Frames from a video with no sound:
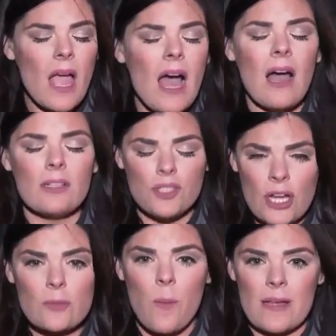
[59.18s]
uh,
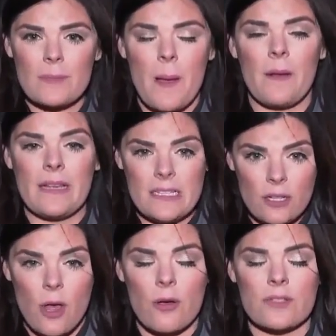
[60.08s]
just westbound is
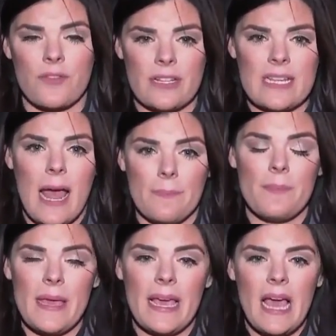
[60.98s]
closed for the time
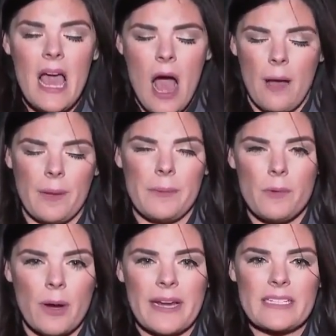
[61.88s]
being. I'm going to be
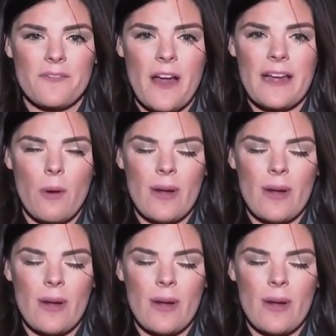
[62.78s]
working to find.